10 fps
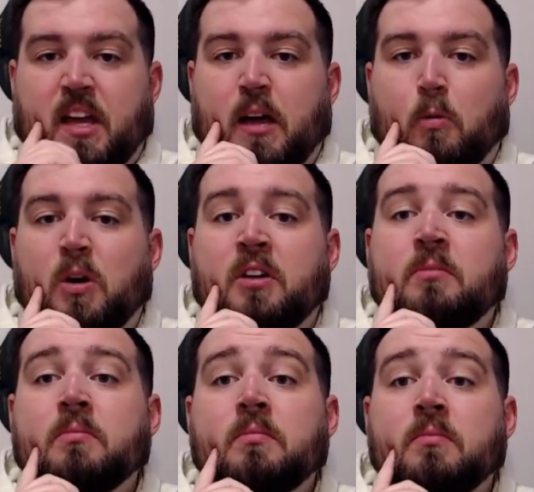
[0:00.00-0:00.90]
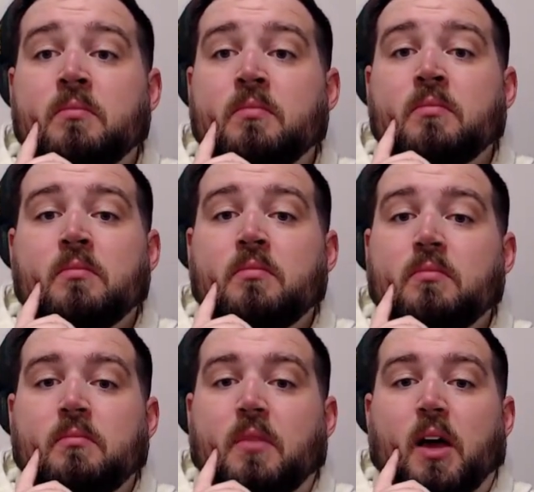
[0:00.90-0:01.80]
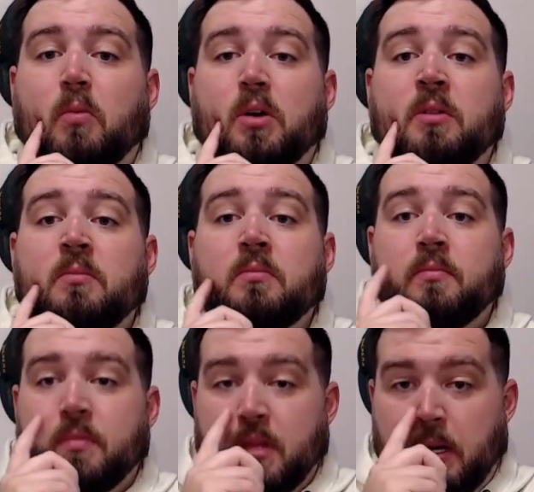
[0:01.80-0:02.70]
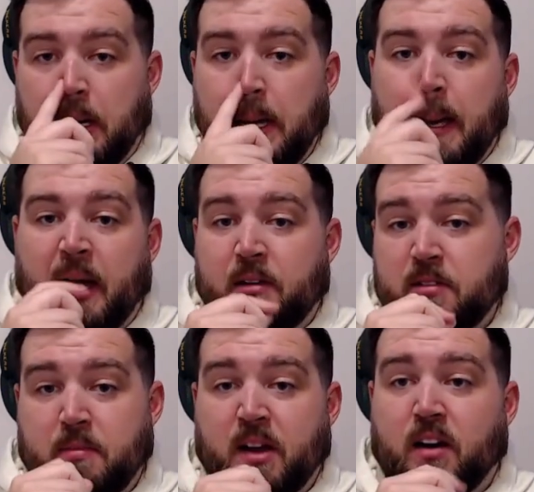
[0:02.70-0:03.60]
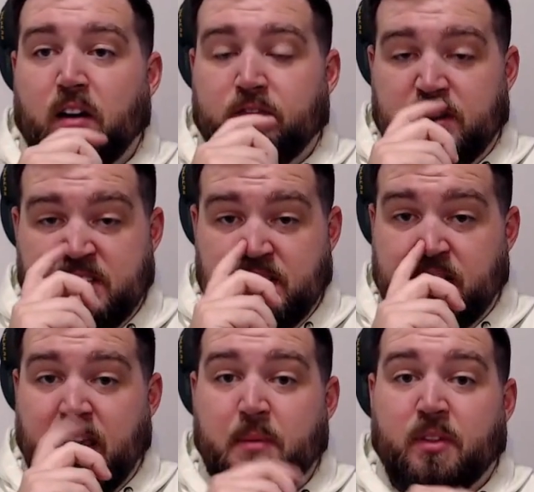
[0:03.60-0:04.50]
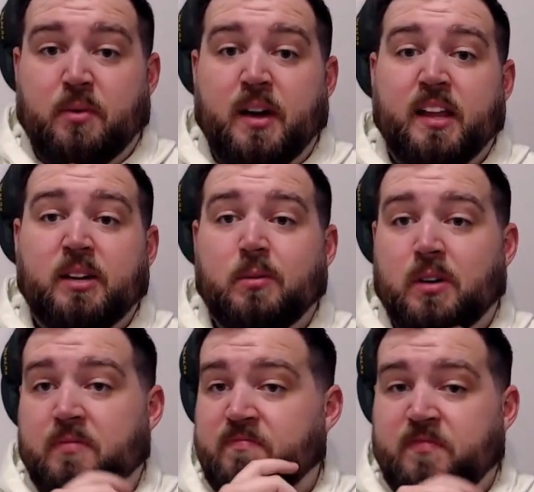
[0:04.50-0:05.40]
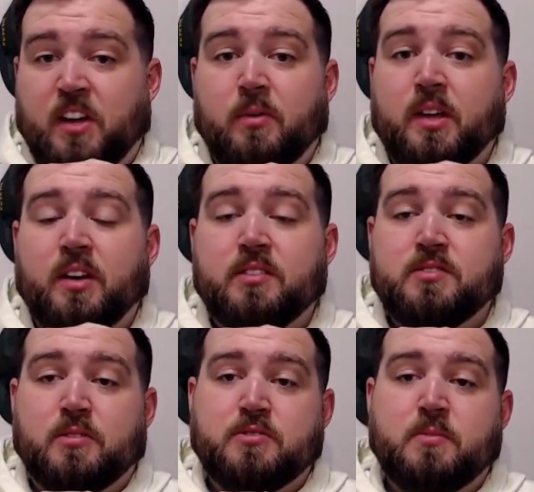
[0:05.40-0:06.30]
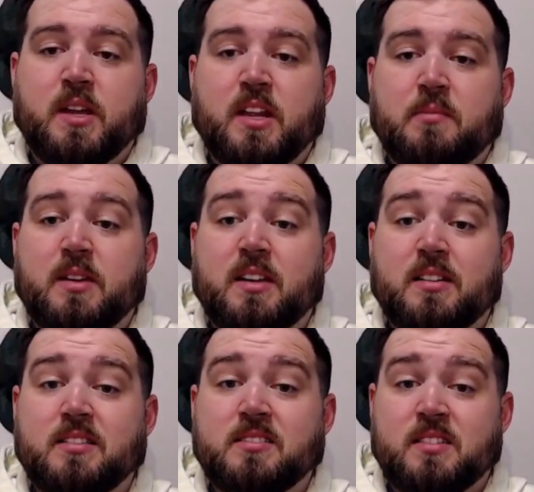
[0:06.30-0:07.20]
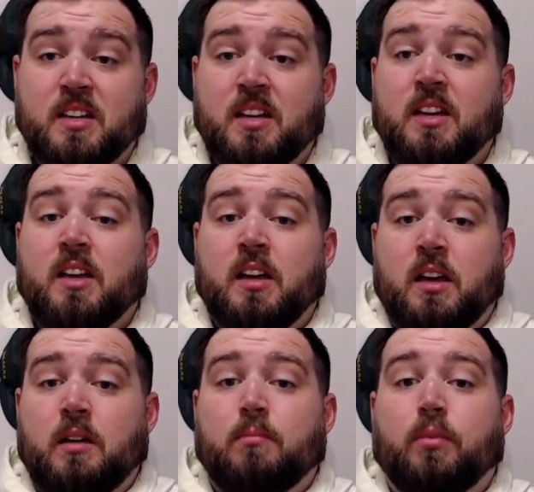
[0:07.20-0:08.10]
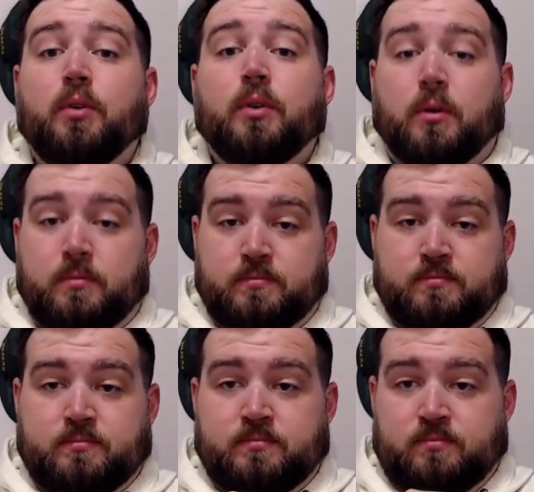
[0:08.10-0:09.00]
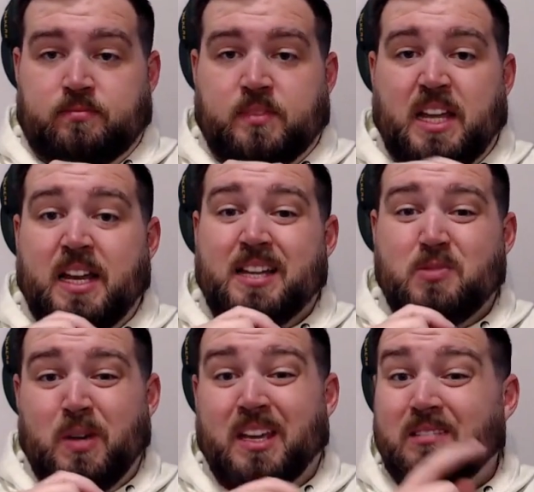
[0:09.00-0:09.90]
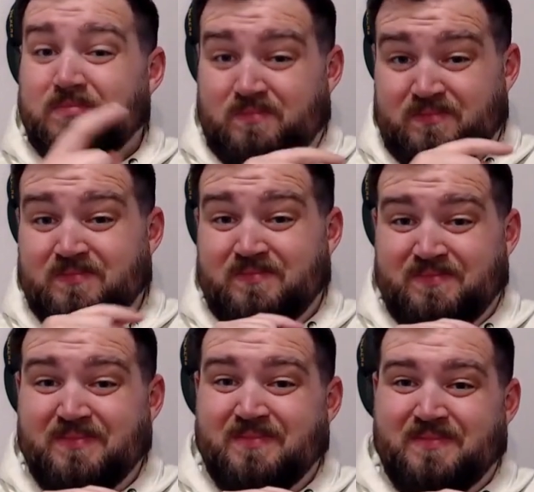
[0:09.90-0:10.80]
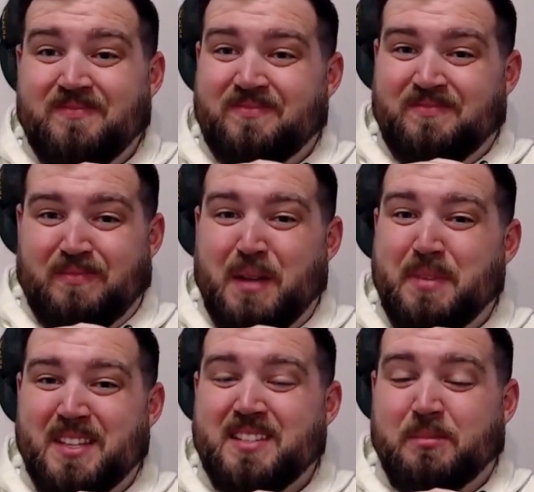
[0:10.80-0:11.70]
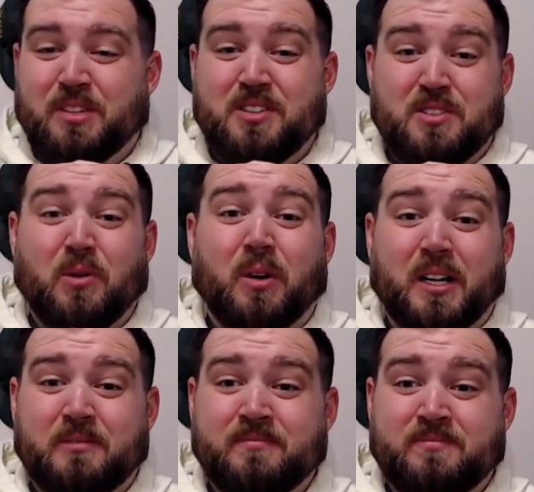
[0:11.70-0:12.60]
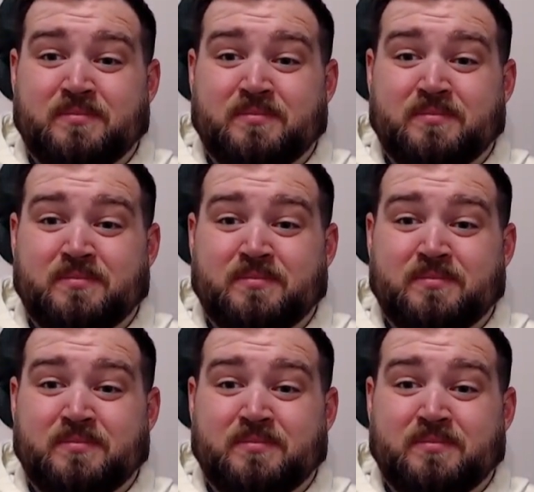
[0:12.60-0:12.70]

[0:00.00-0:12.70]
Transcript: I wouldn't. I wouldn't. You're better off listening to the game on the radio or following it on social media because brutal. And next week might be a similar story.